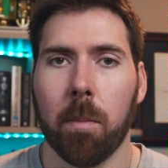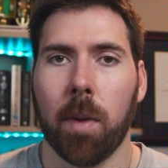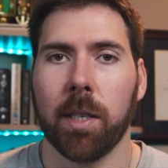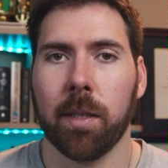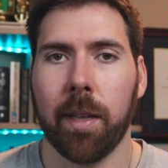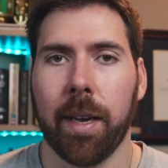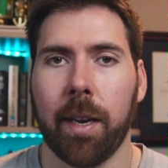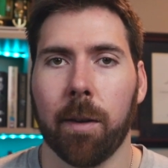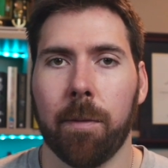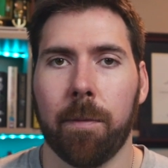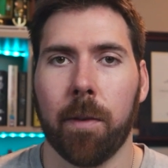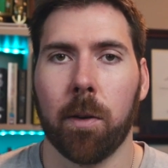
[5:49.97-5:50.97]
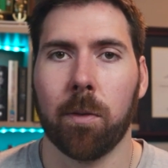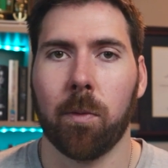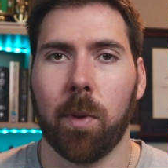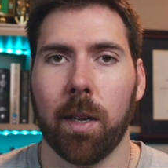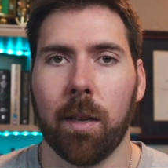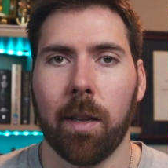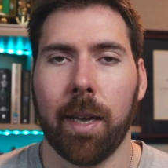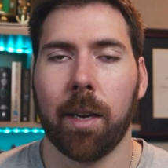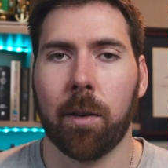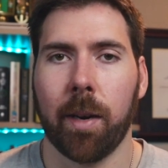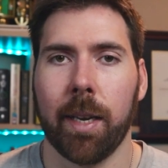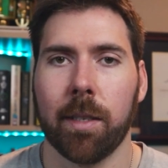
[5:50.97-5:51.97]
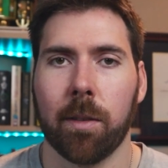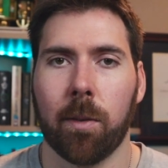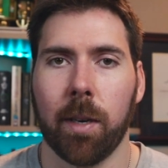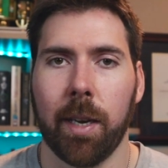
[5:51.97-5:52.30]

much like your phone will increase or